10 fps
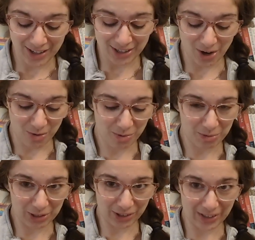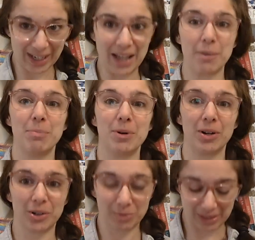when we're looking at a
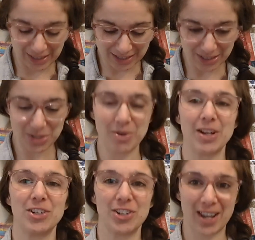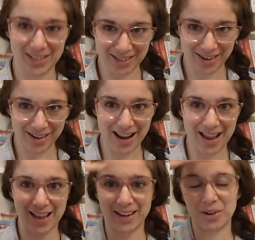book, we need to adjust our
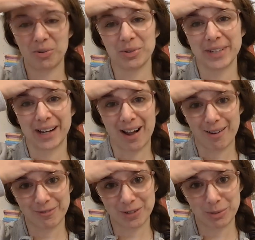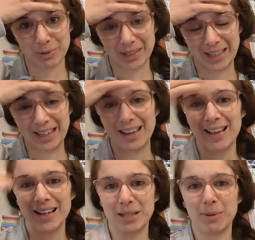head and hold it comfortably
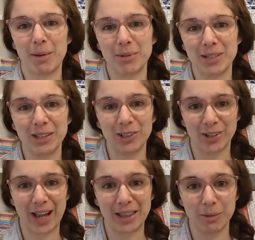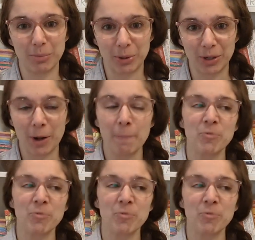to be able to look at the book.